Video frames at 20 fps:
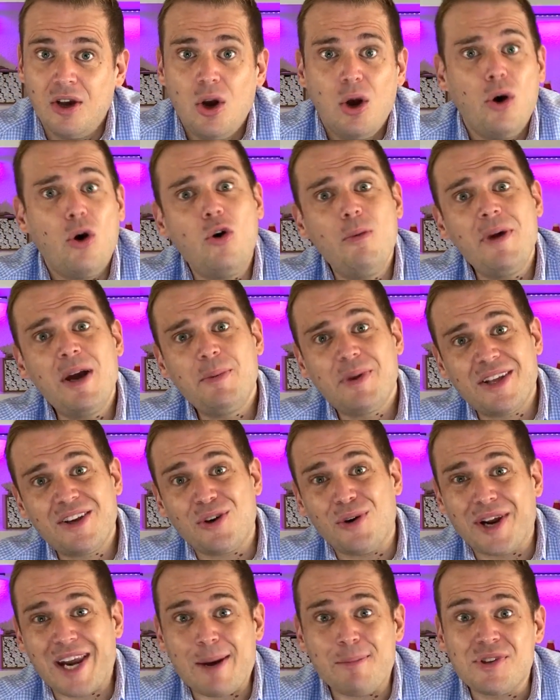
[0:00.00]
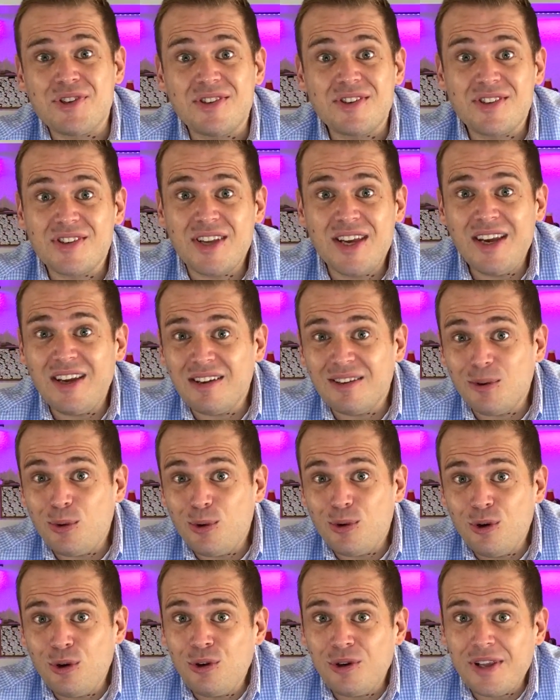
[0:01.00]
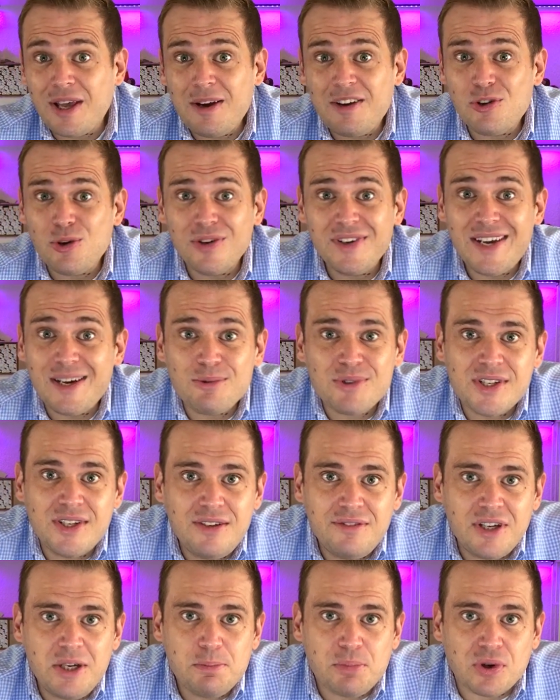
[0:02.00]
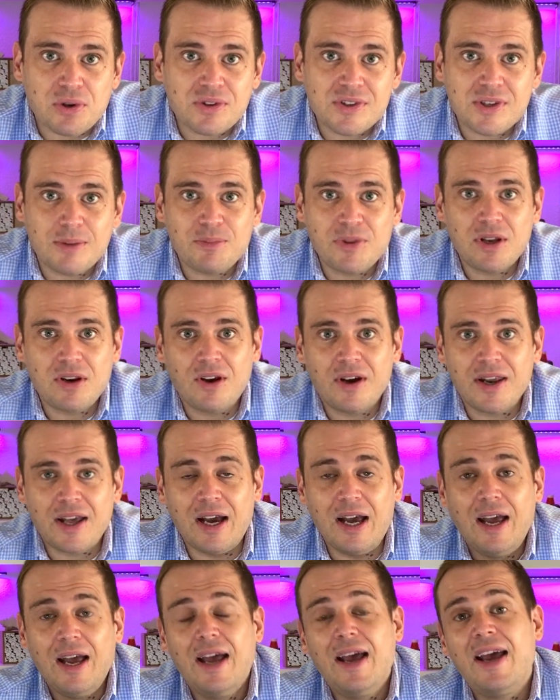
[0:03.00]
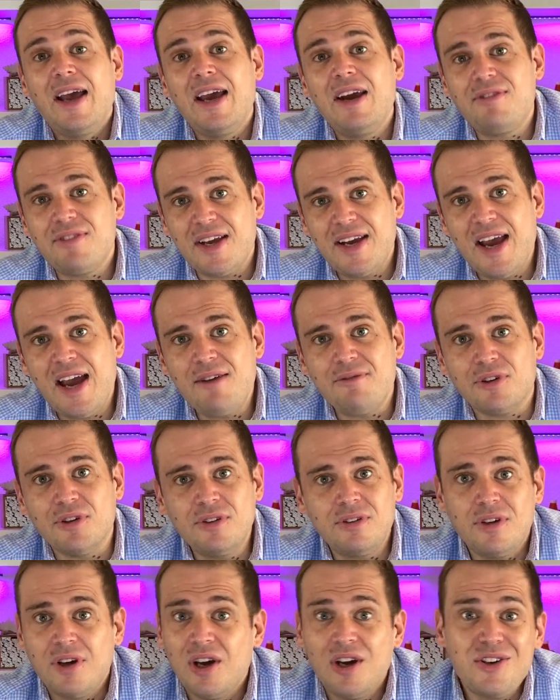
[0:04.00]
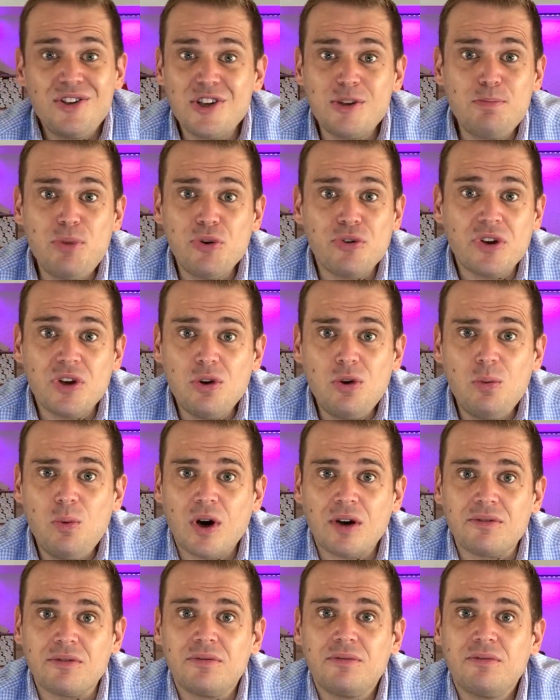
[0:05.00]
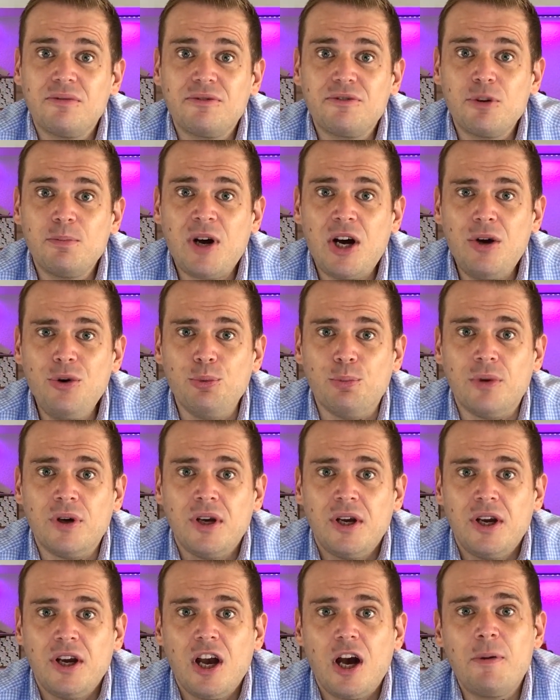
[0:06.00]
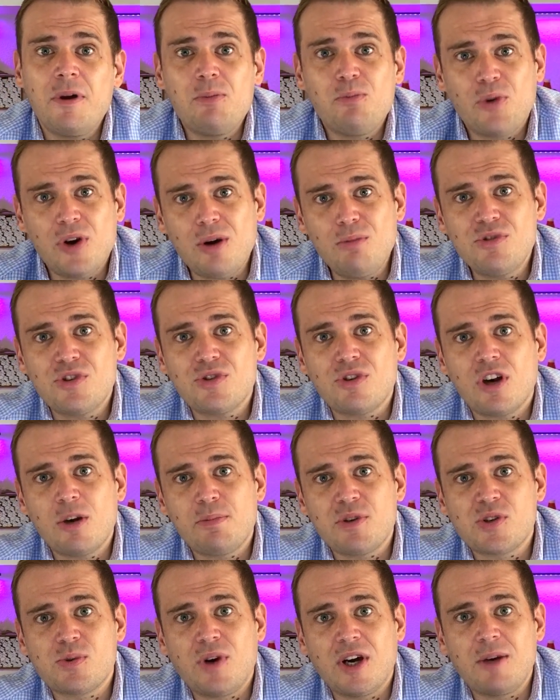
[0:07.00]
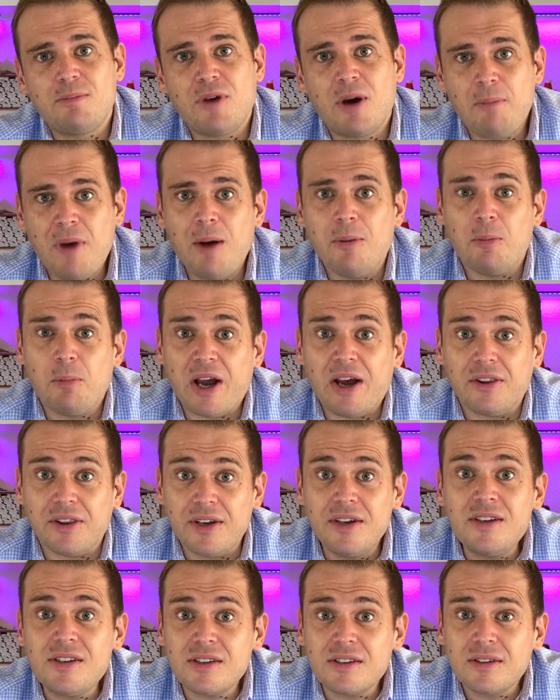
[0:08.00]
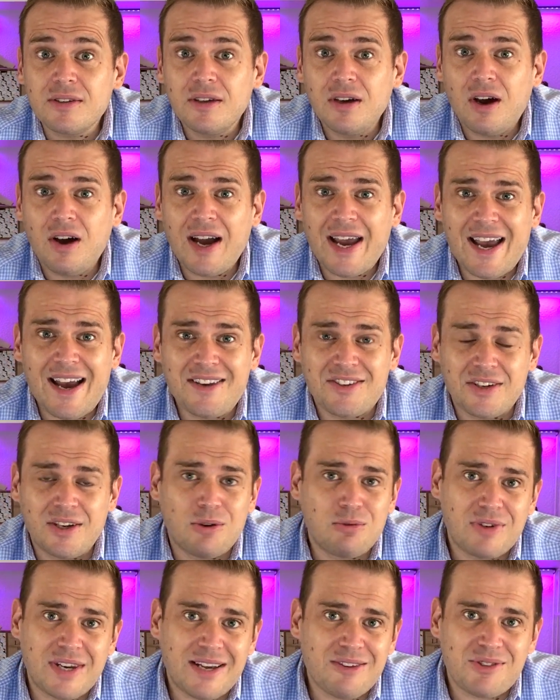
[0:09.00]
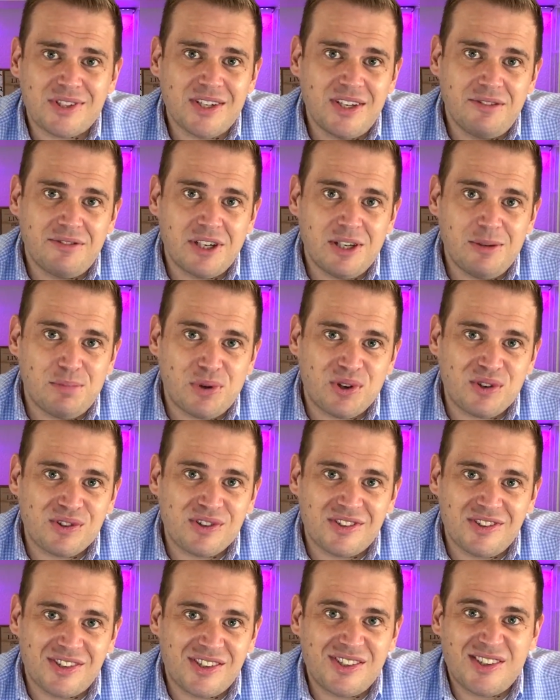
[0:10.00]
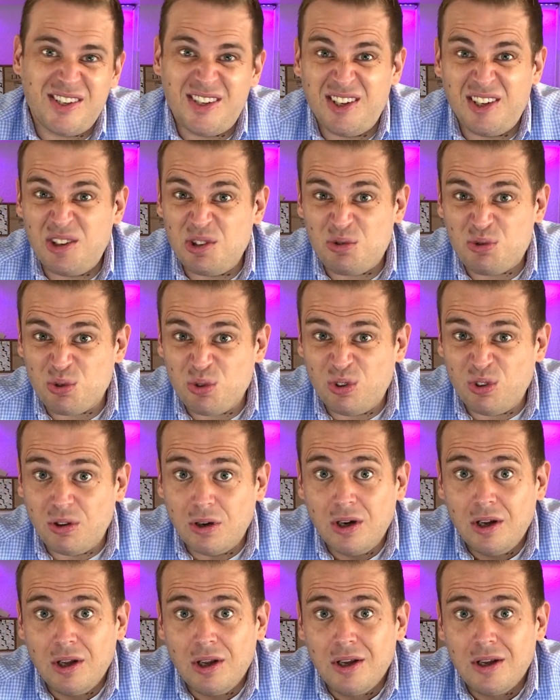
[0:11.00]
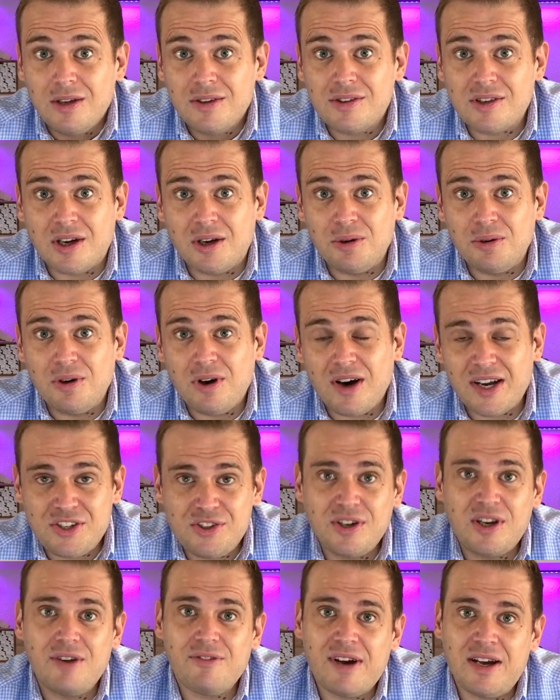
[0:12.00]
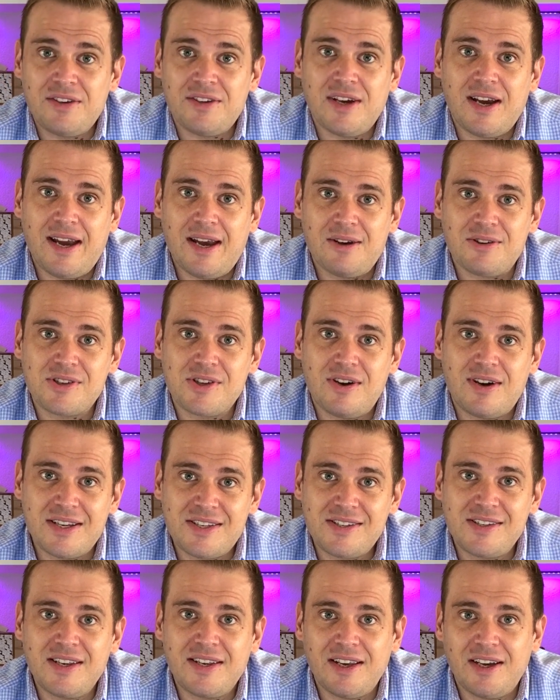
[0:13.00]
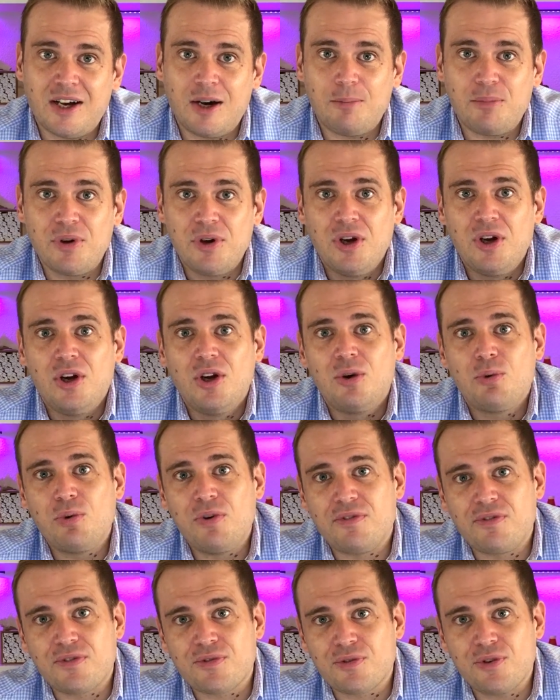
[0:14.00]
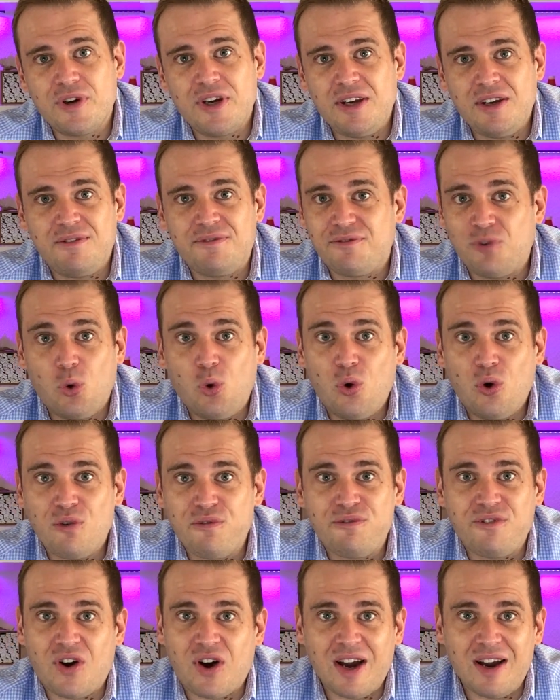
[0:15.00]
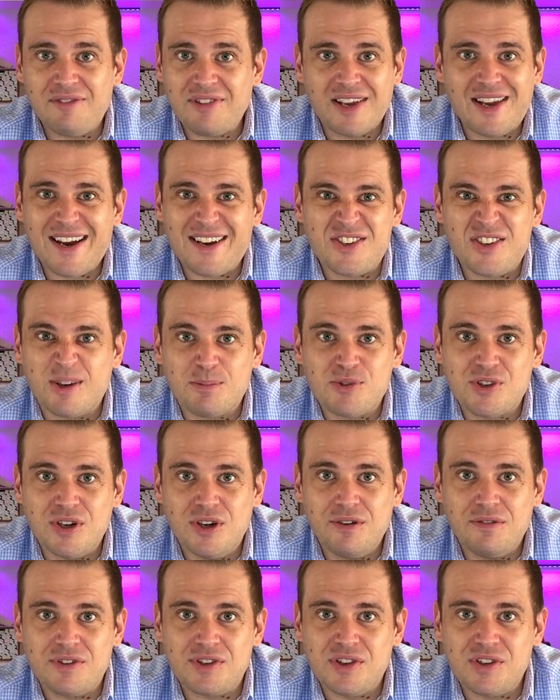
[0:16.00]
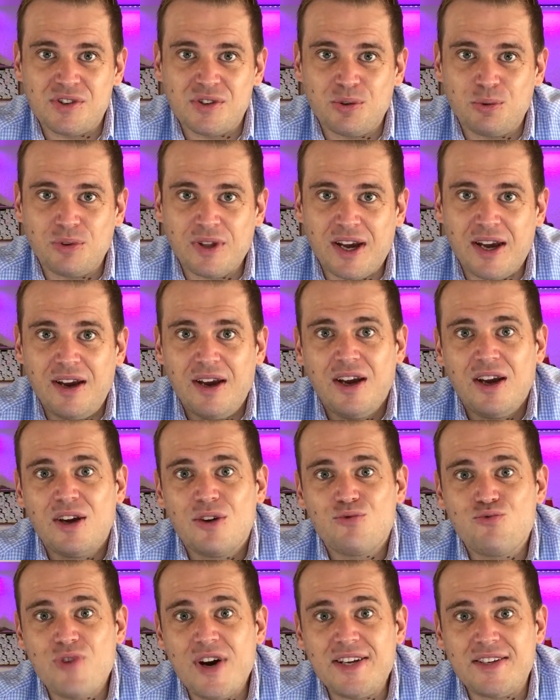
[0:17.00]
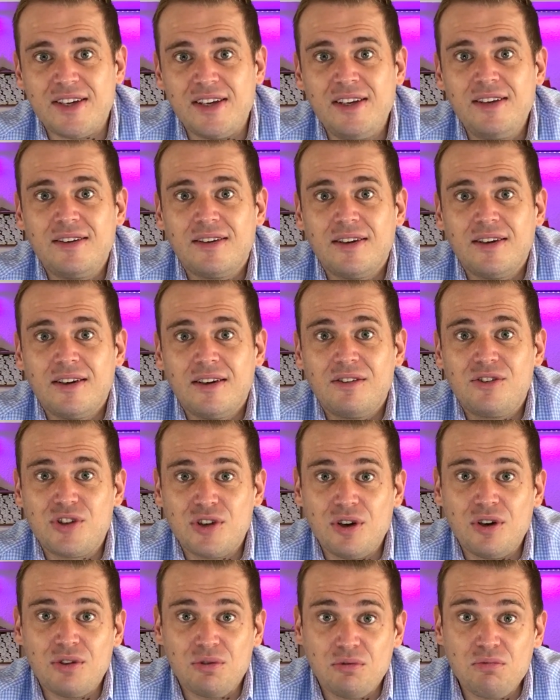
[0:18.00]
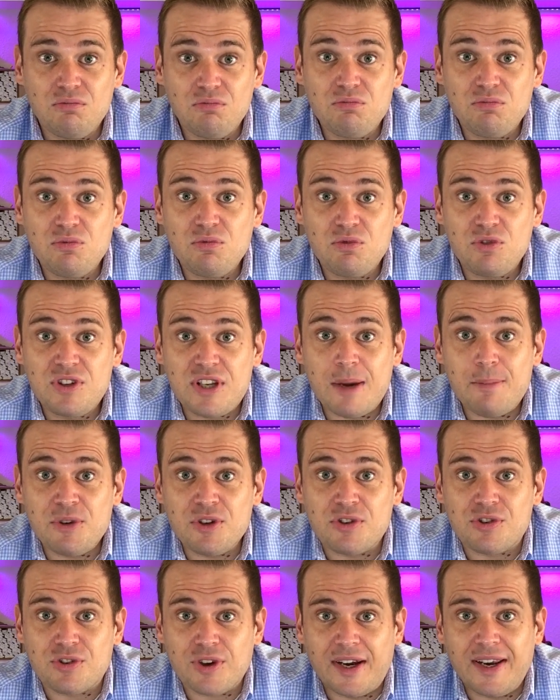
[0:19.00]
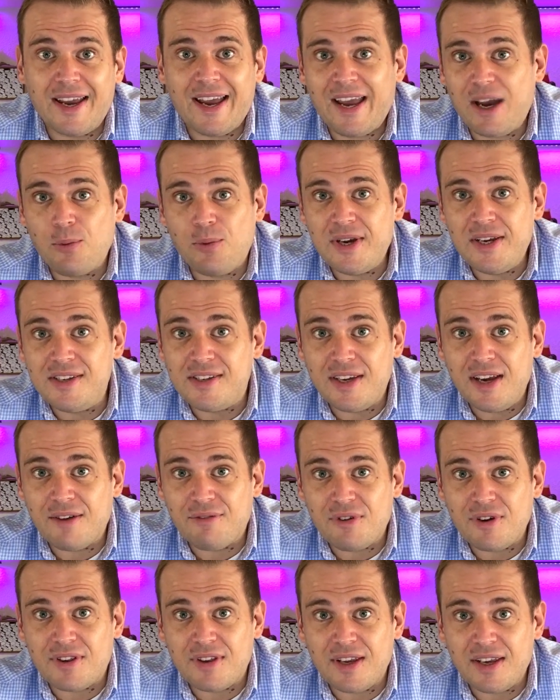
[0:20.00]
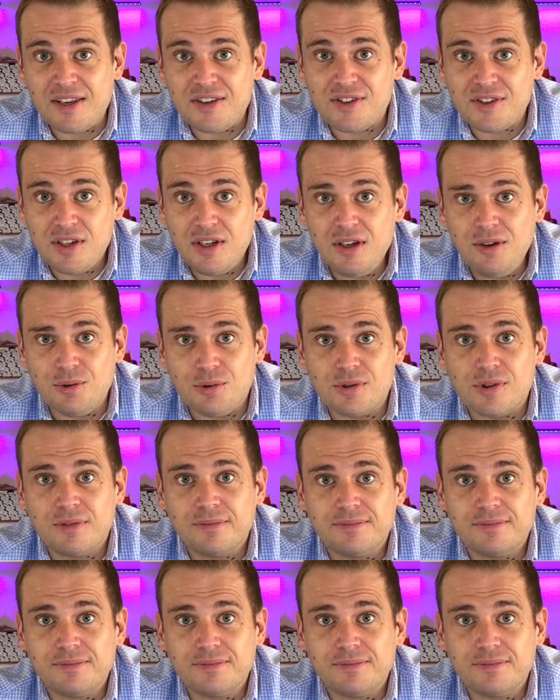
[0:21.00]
Or maybe they got an Amazon Stick, or they got a Now TV box, something like that. If they haven't, just borrow your one from home. I mean, when I was trying to persuade my mum about this, I had an old Now TV box just sitting in a drawer. So I took it around her house. I set it up with three, four, five, the catch-up services and all that, ready to demonstrate how easy everything is to use.